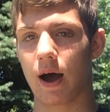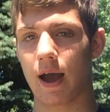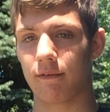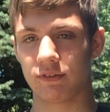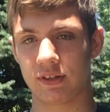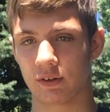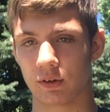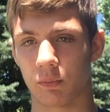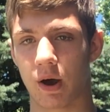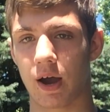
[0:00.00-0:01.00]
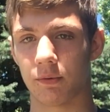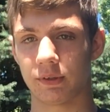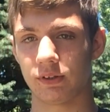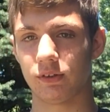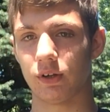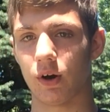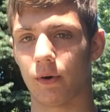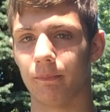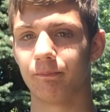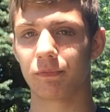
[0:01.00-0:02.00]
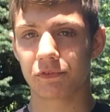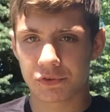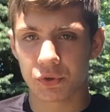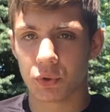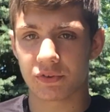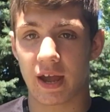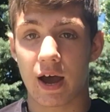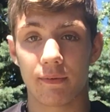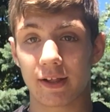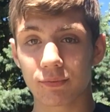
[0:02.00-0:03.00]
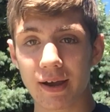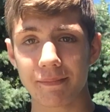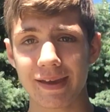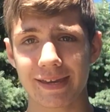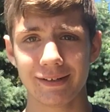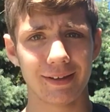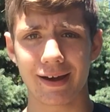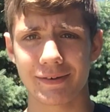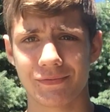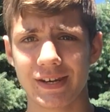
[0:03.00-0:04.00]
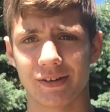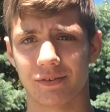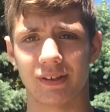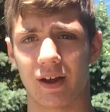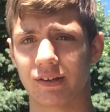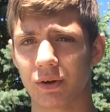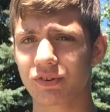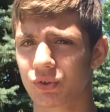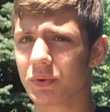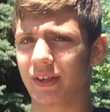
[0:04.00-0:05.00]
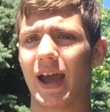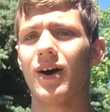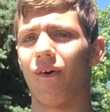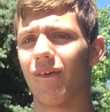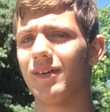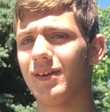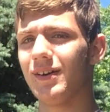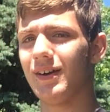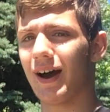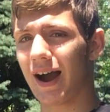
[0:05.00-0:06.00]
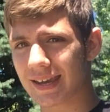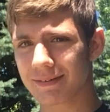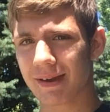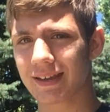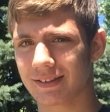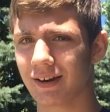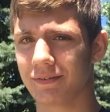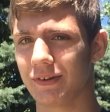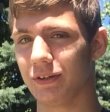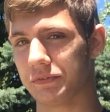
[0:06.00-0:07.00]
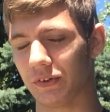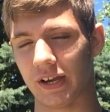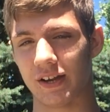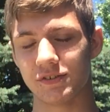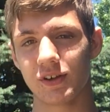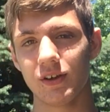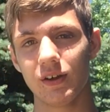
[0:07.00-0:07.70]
I haven't seen her in a while. You know, school's out. That's why I'm making a lot of videos now. You know, school's out. I can make a ton of videos, guys.